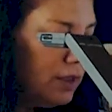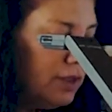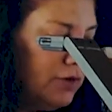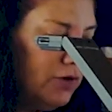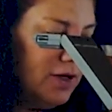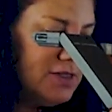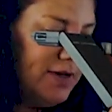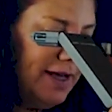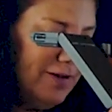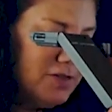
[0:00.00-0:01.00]
You
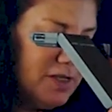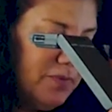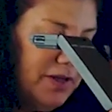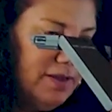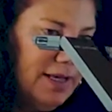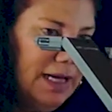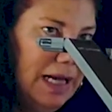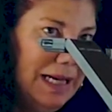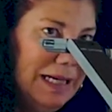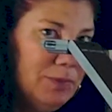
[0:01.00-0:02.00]
also have something
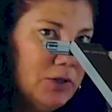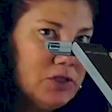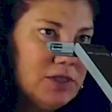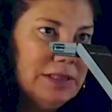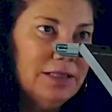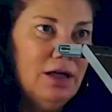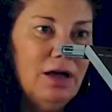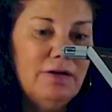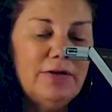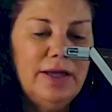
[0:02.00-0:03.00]
that I personally
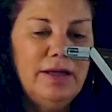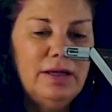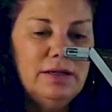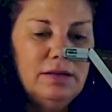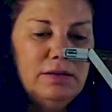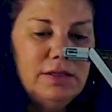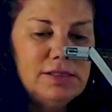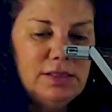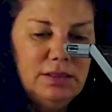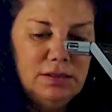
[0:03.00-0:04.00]
love, and
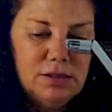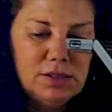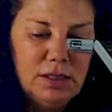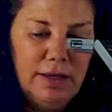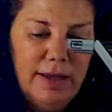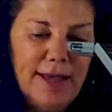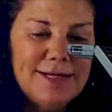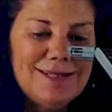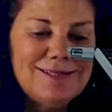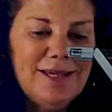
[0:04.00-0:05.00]
this is
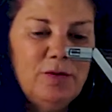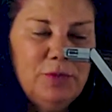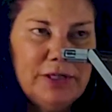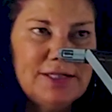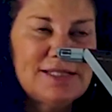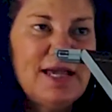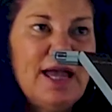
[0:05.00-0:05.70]
head templates.